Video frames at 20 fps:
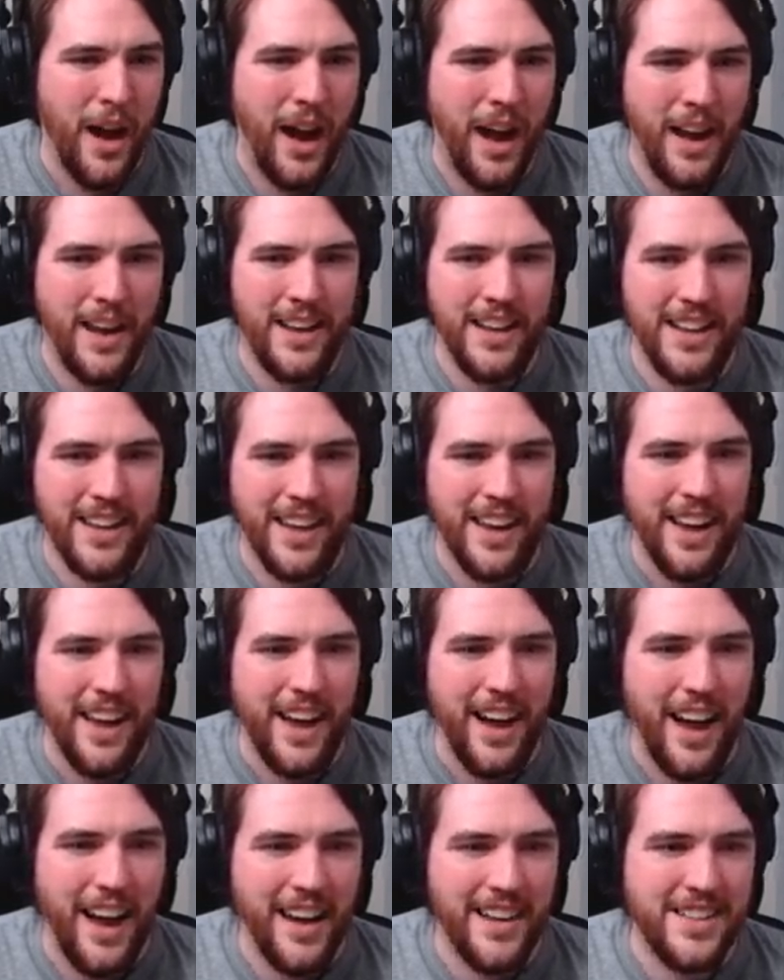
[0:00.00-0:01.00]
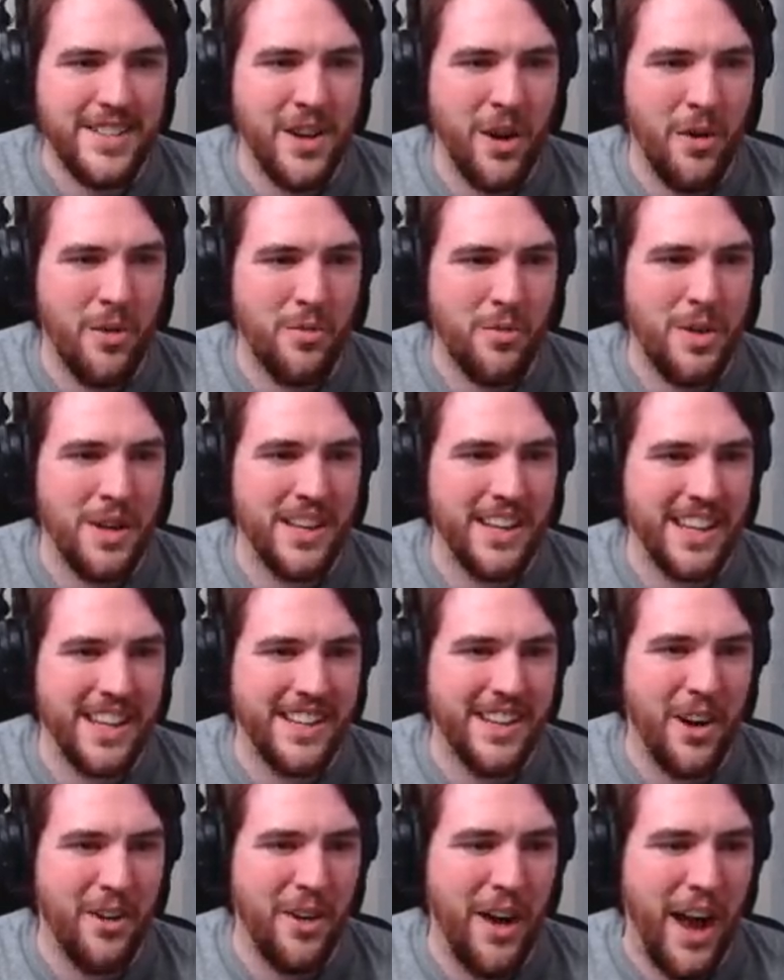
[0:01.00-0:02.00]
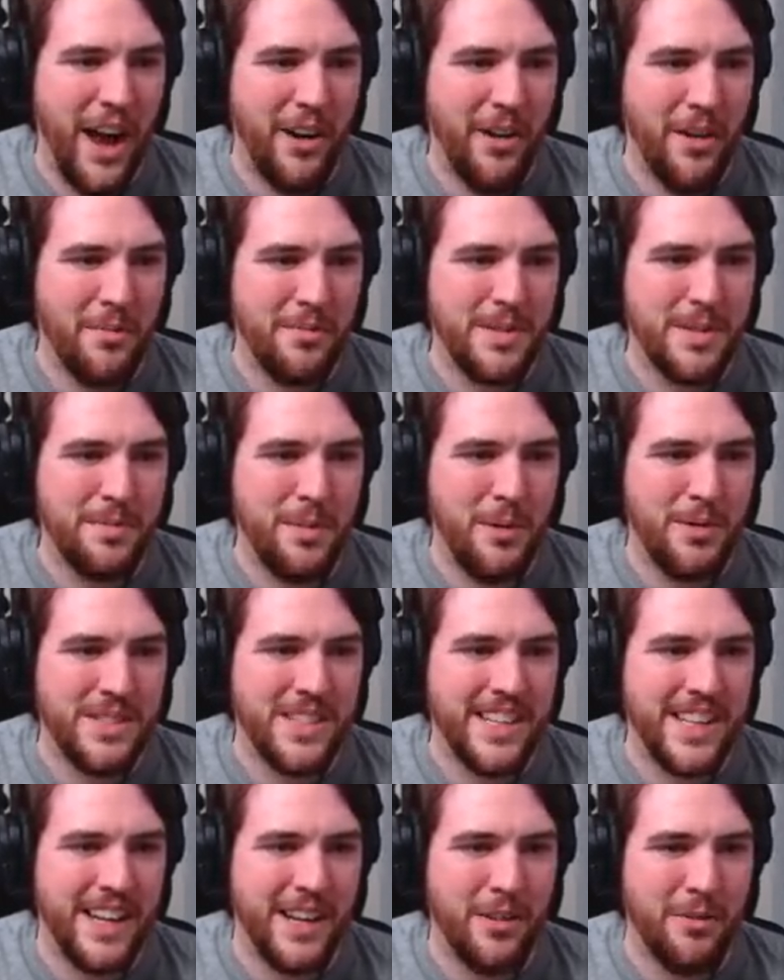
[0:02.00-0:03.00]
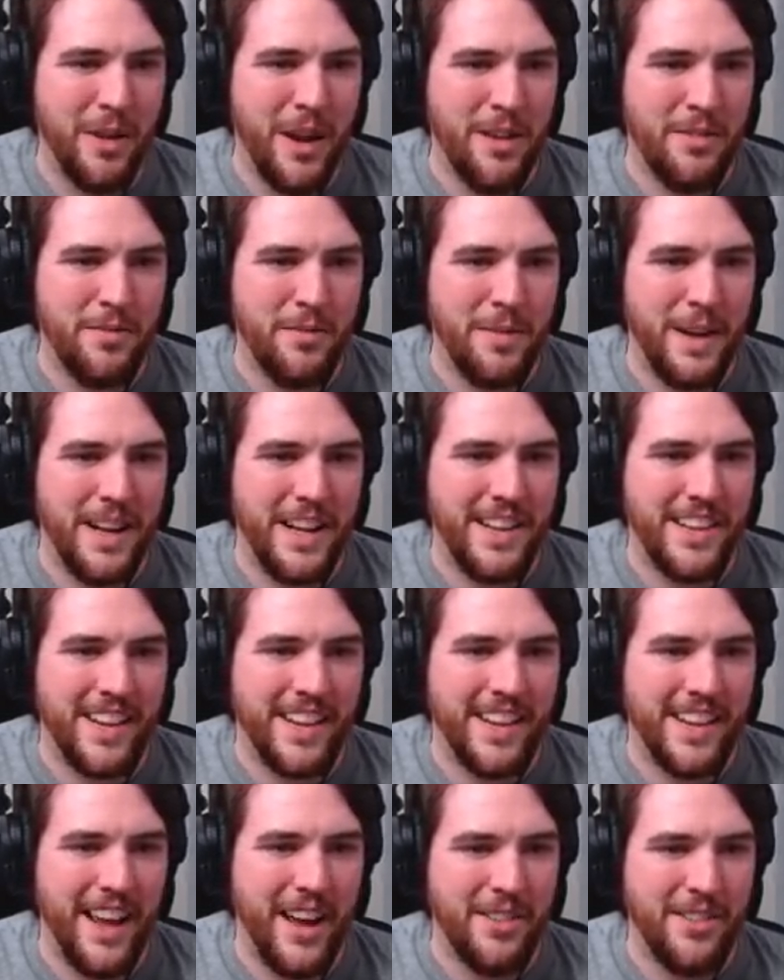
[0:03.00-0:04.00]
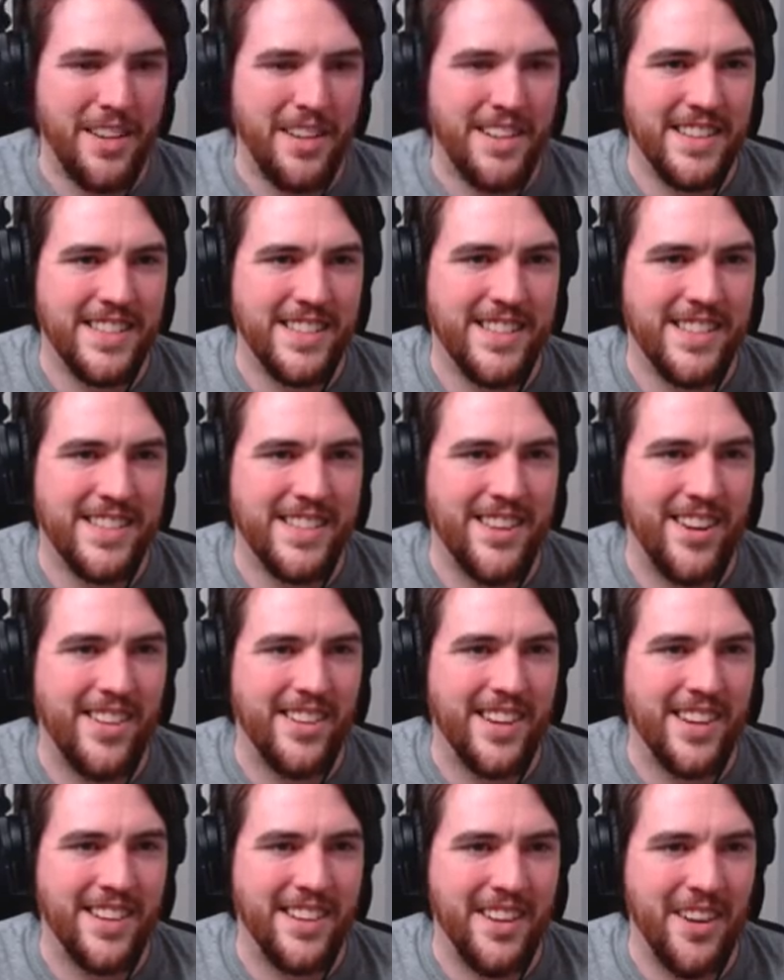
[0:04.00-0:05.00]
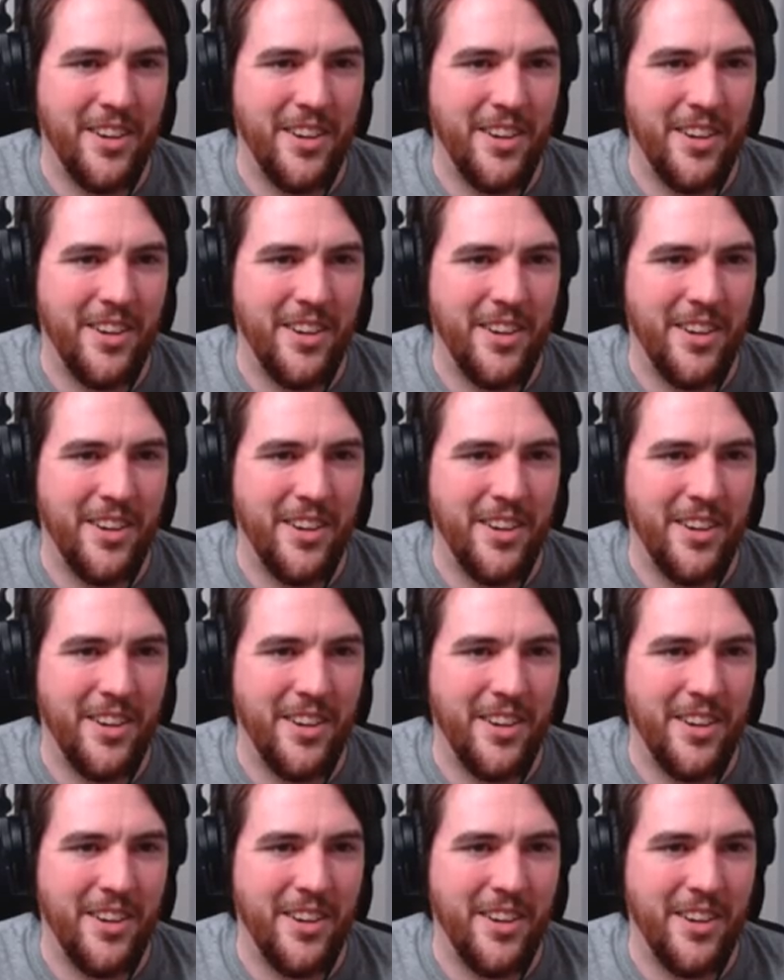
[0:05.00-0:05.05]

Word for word: I don't really know how I'm supposed to get away from anything now that this has started,